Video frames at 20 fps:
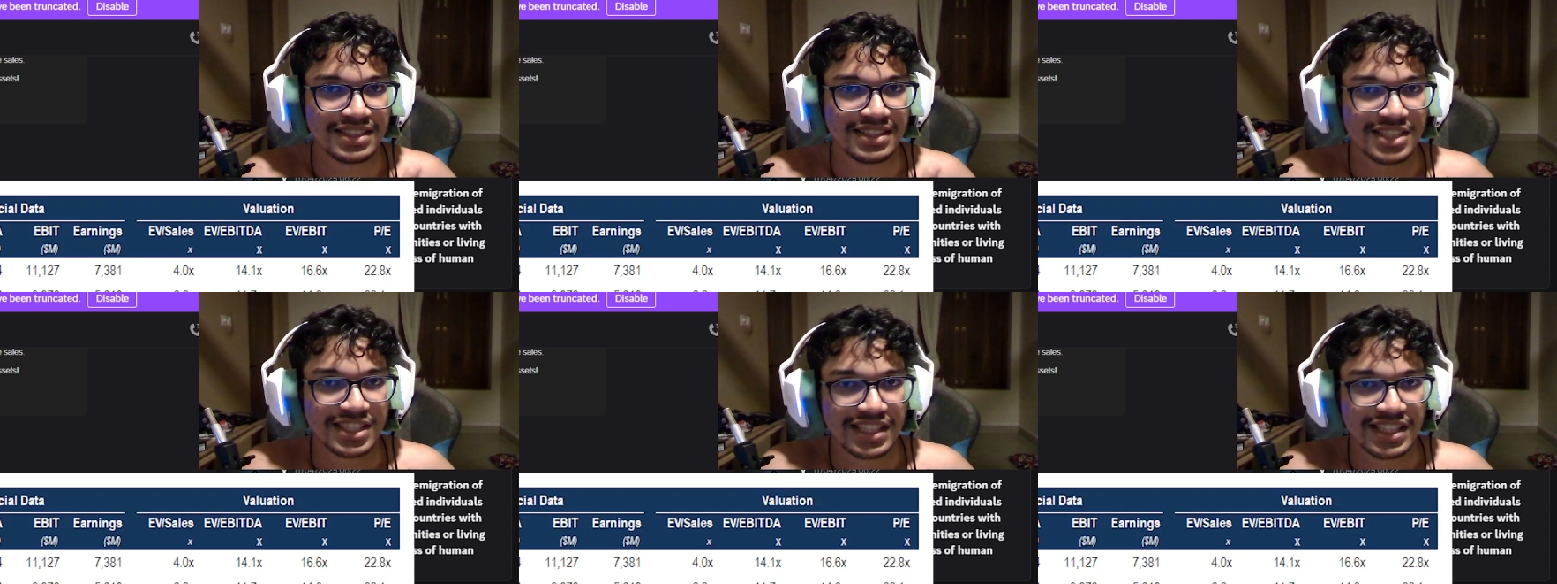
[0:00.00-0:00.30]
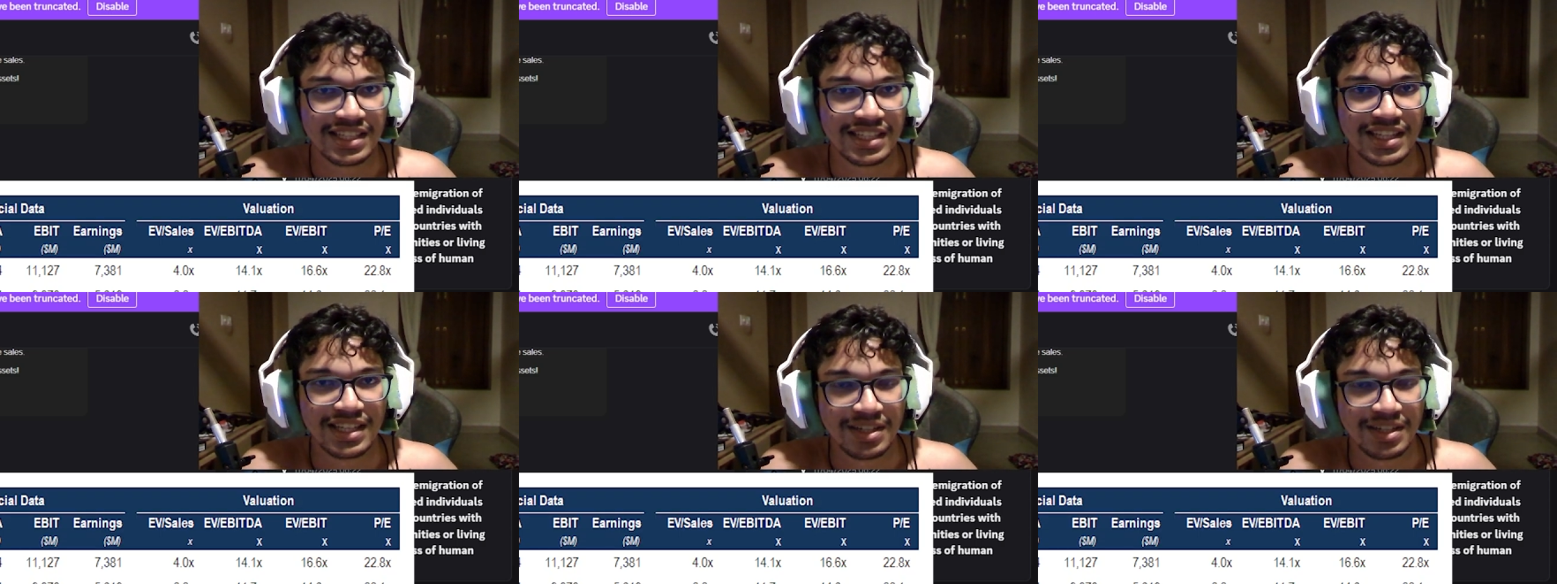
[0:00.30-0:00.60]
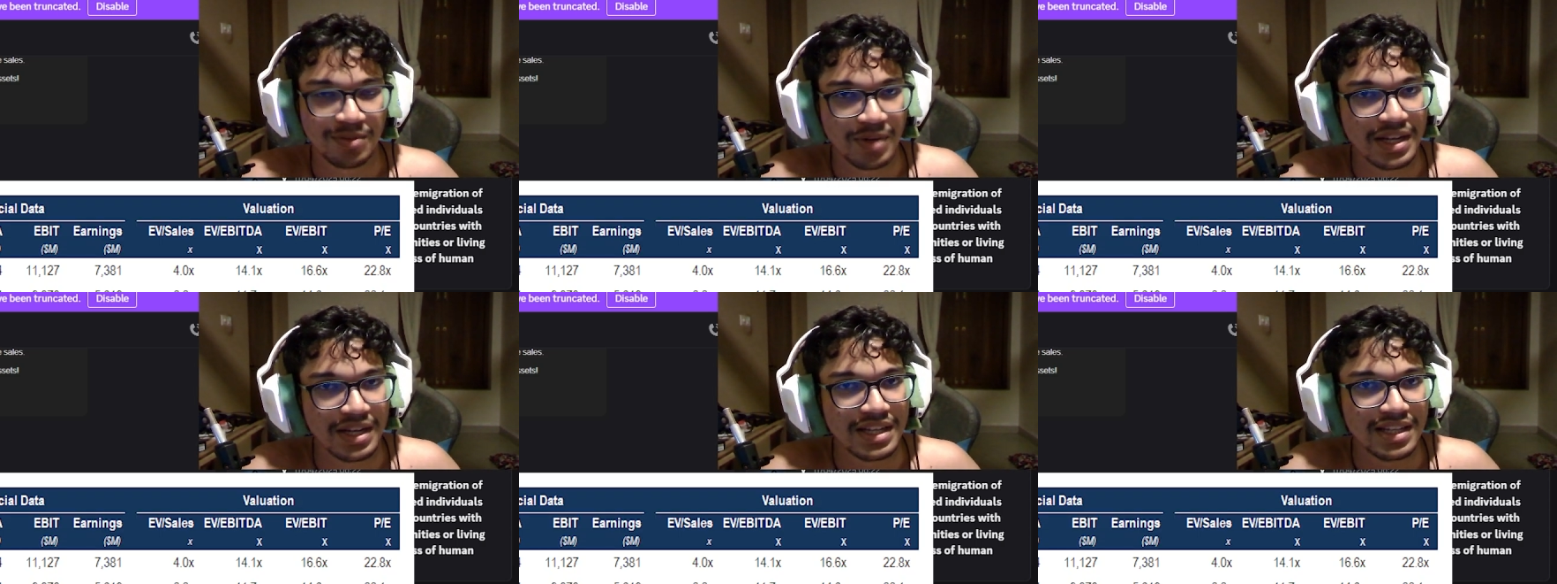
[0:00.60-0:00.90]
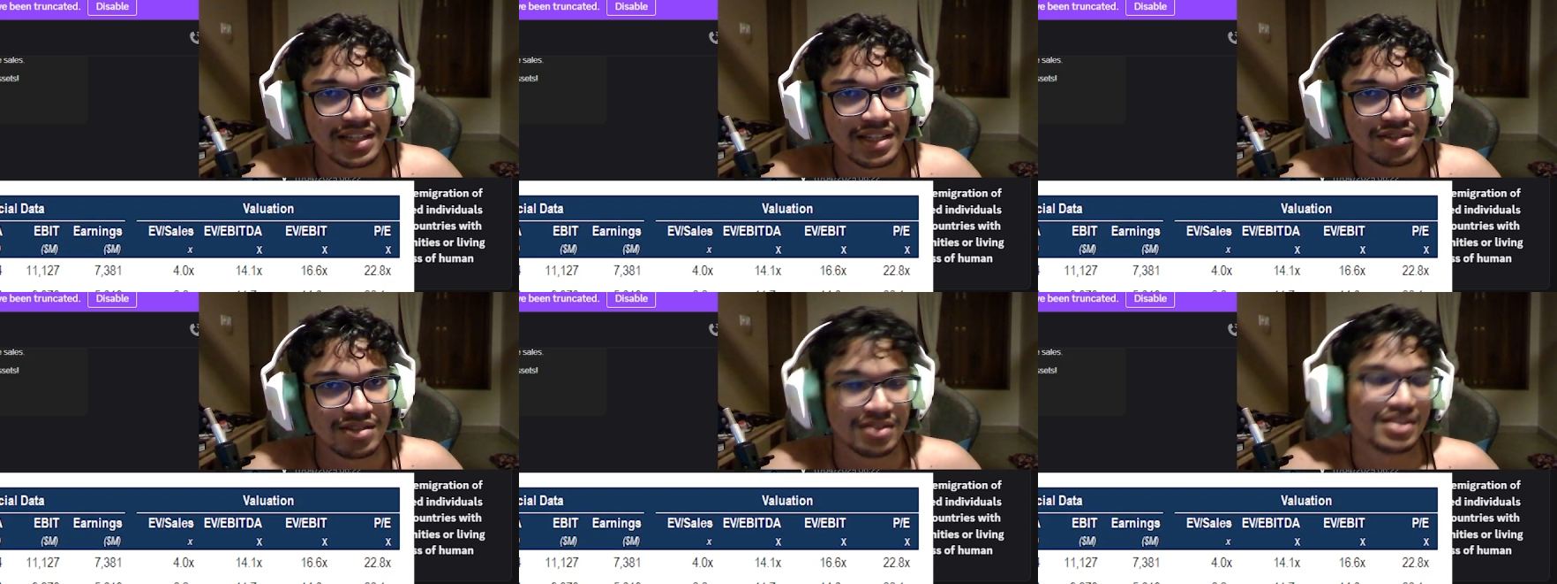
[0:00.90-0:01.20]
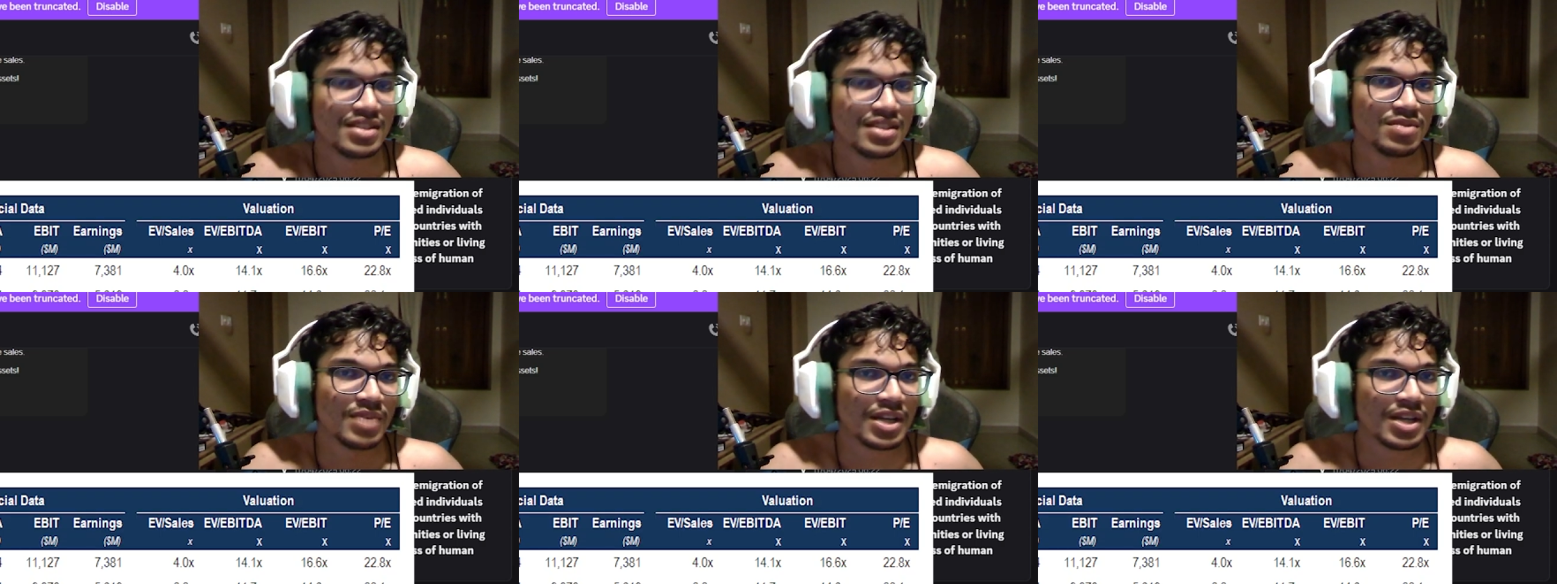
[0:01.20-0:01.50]
sheet, right? So
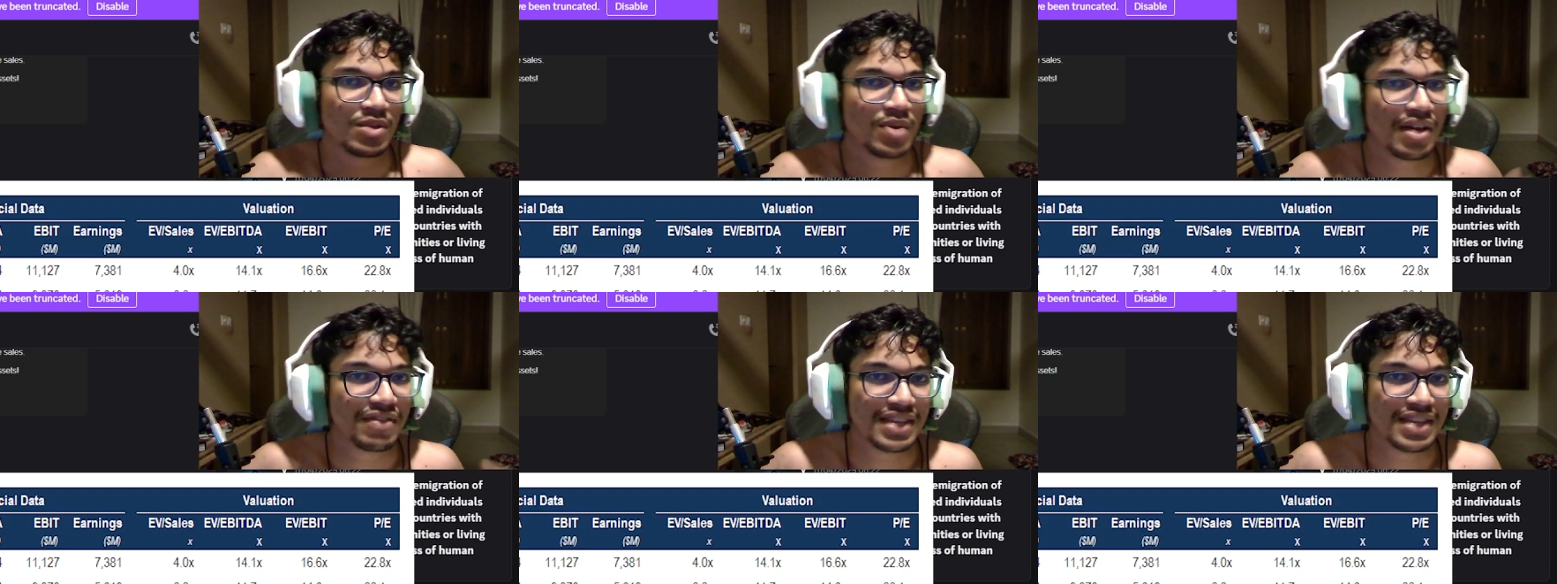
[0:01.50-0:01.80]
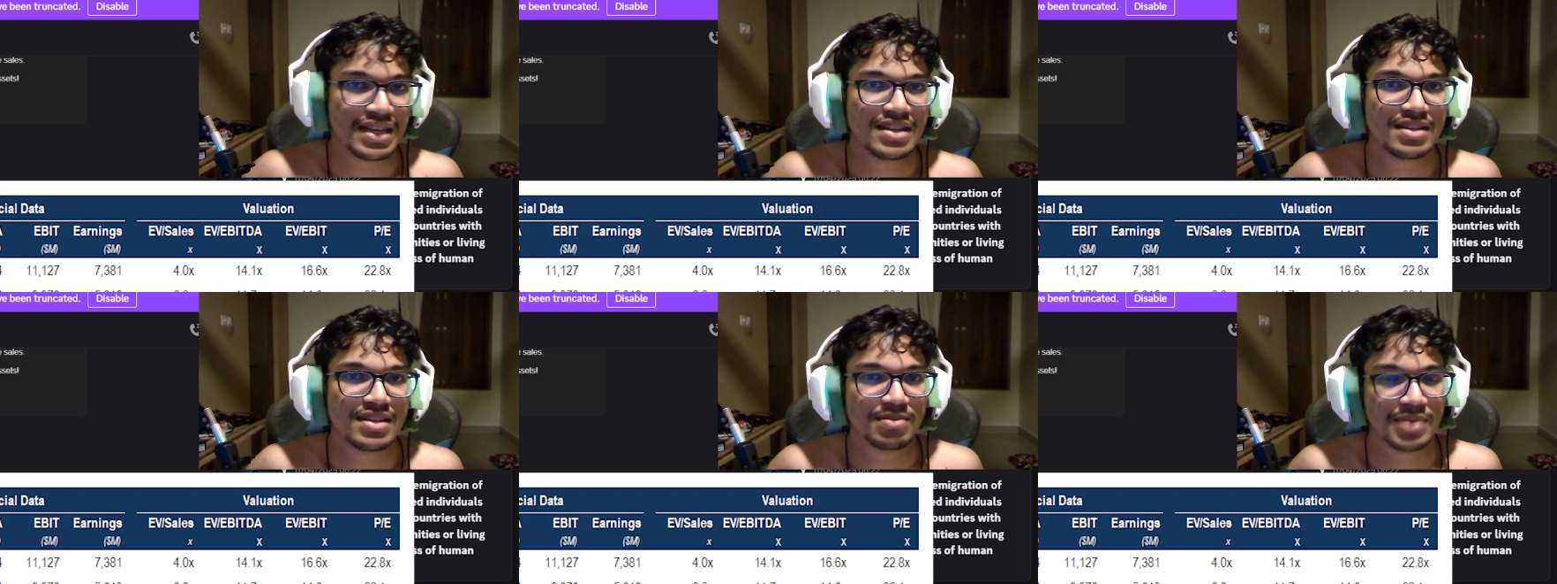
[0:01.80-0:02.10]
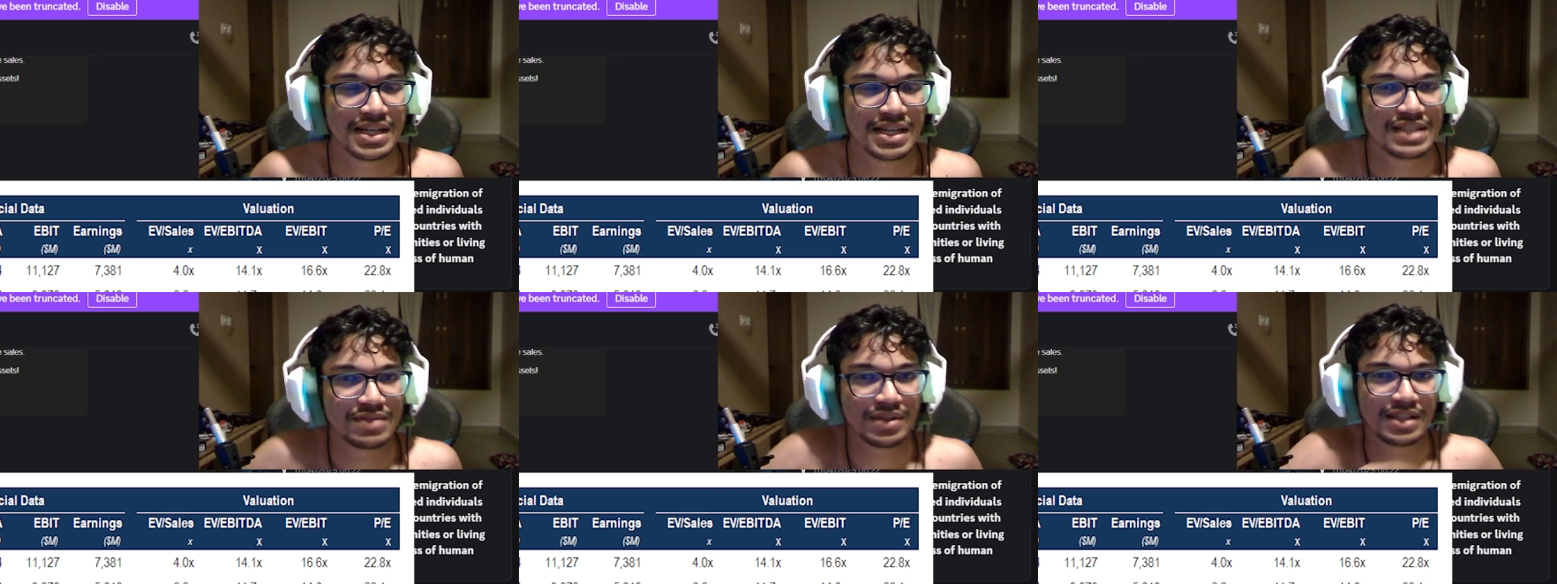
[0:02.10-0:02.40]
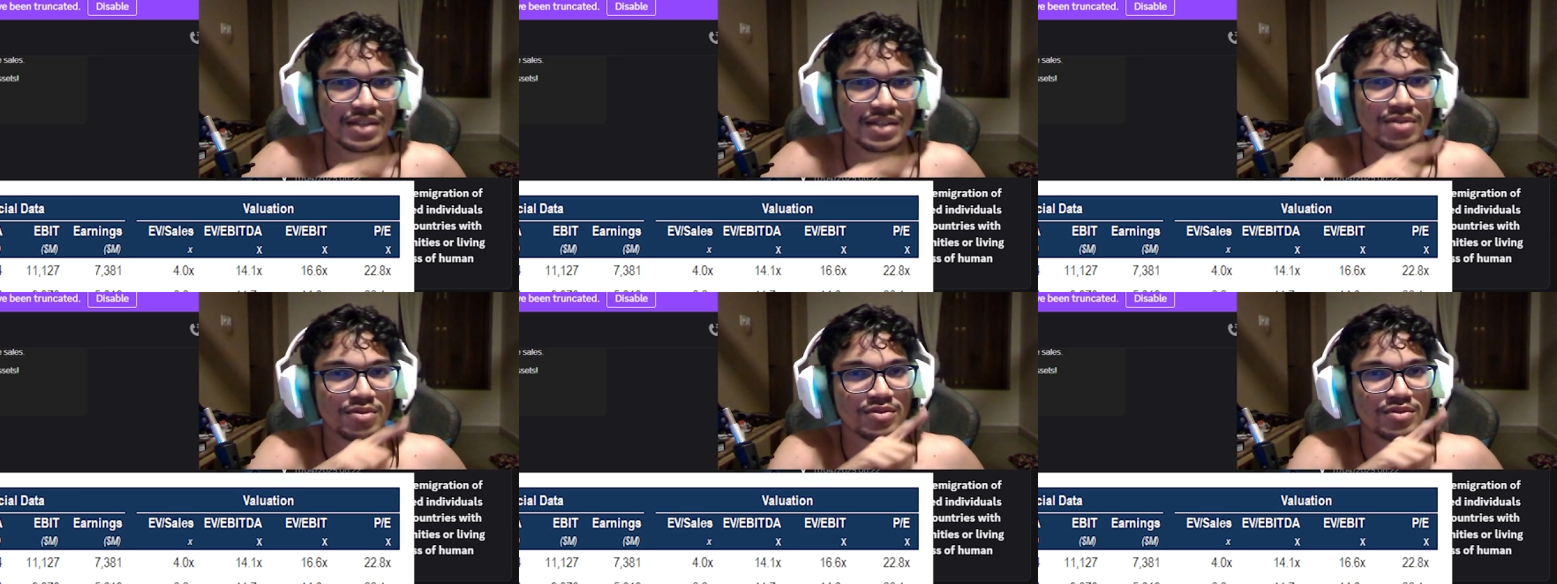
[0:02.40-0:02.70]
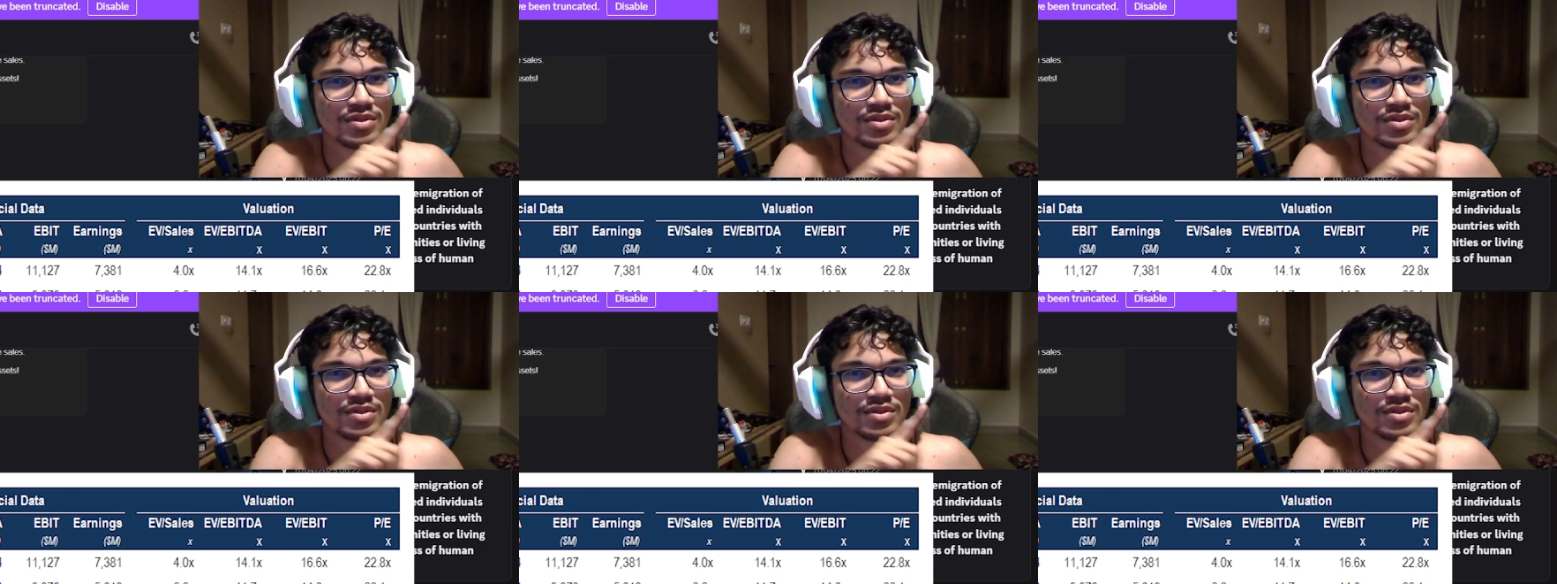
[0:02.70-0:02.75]
this is where you have the enterprise value,